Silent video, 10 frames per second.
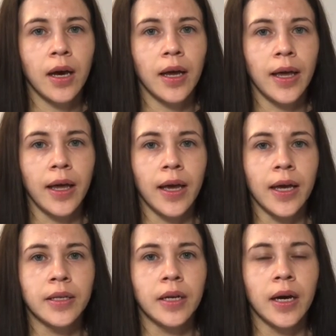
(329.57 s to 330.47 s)

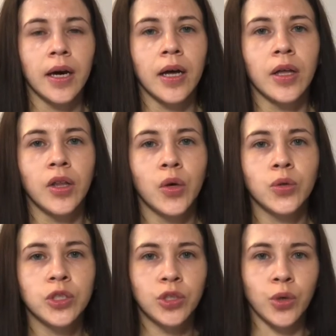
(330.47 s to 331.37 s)
and
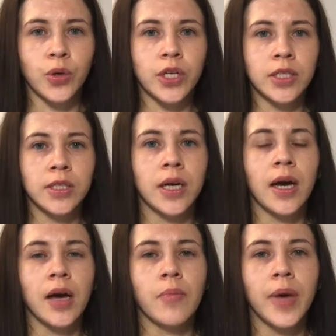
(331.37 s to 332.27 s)
those toys
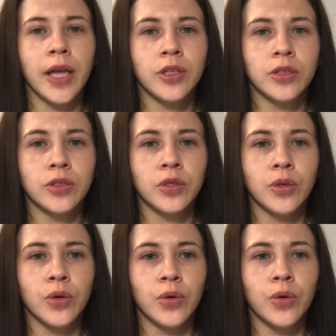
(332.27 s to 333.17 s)
are meant
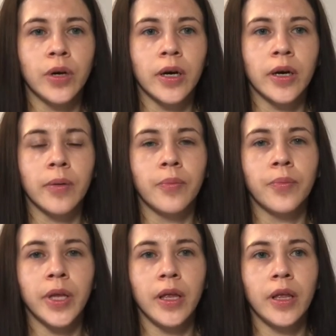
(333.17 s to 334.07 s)
to
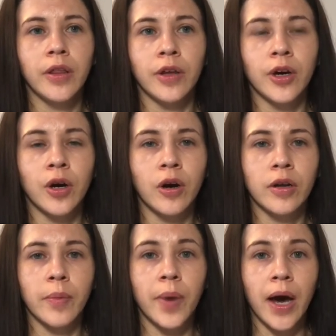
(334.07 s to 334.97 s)
be either on
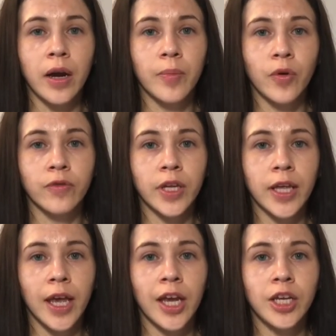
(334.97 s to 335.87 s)
the bottom of the
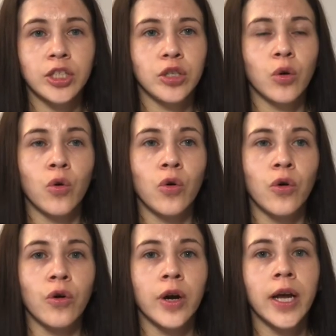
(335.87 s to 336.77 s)
cage, or